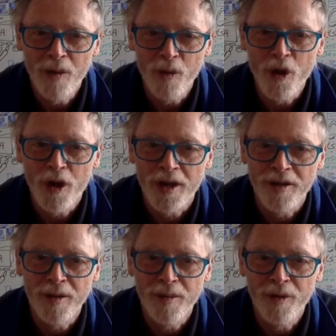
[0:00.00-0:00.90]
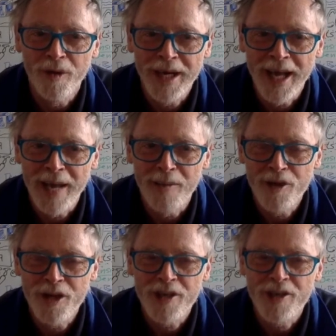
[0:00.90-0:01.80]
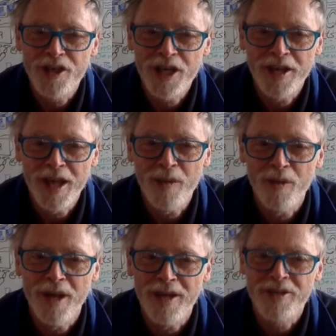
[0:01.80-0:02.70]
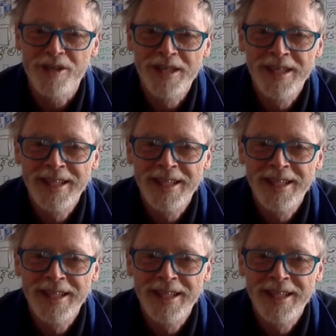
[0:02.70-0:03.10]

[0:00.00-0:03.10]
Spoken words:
work in the Marine Lab. Can you share that with us?